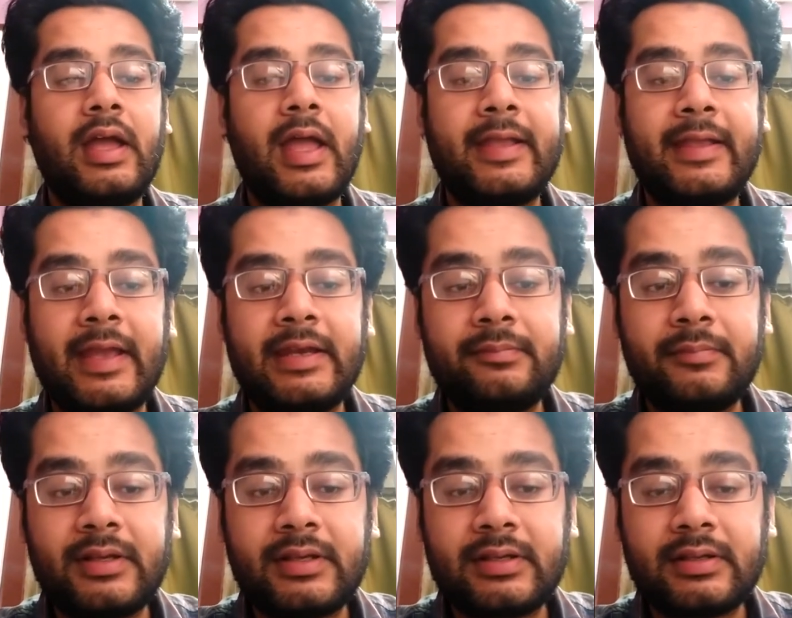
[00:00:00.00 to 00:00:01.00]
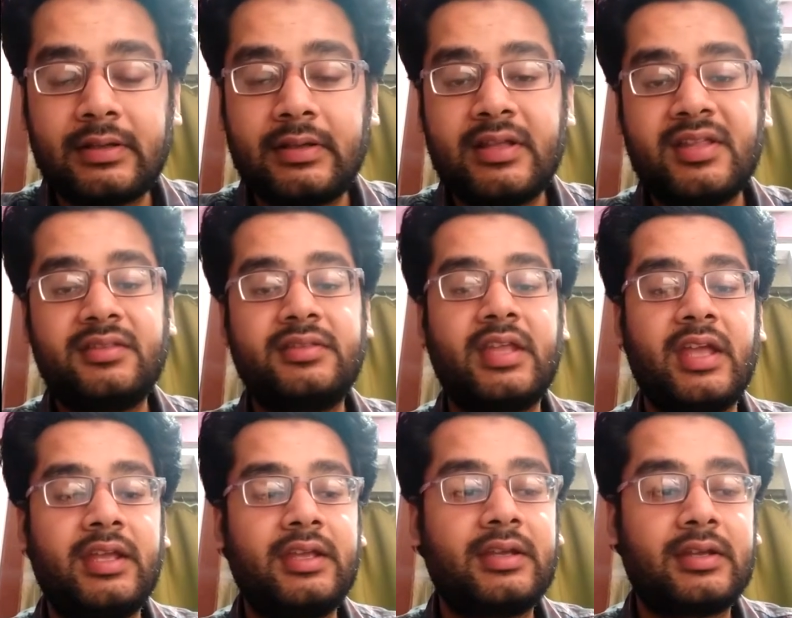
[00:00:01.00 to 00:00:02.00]
academic,
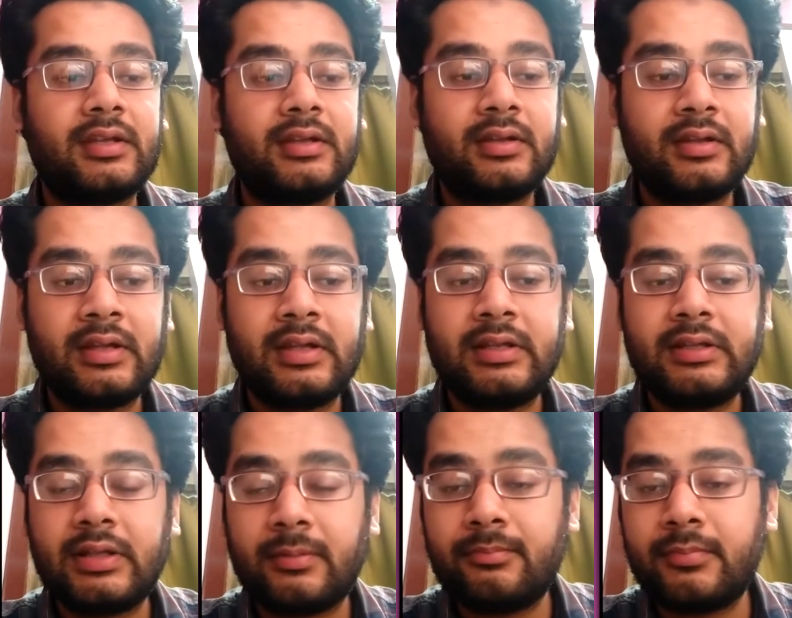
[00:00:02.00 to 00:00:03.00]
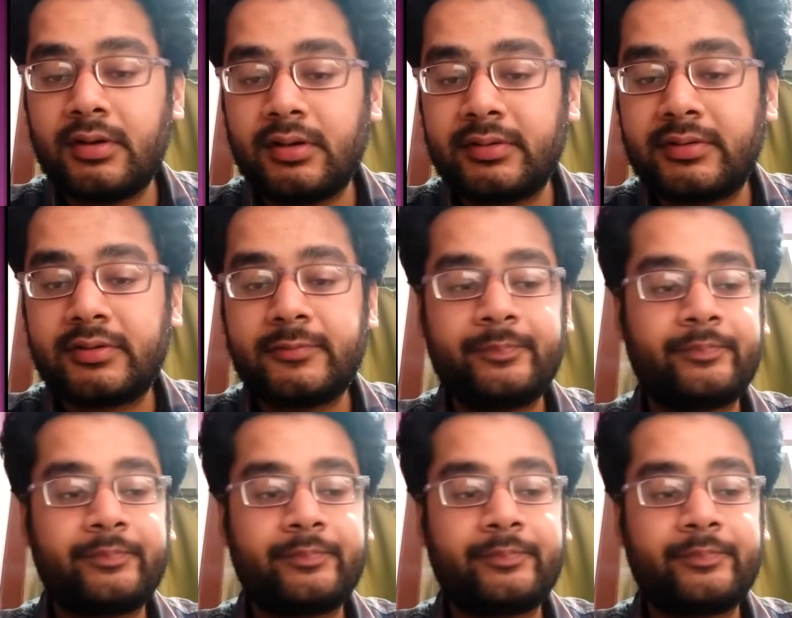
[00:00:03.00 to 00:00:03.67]
think, numbers,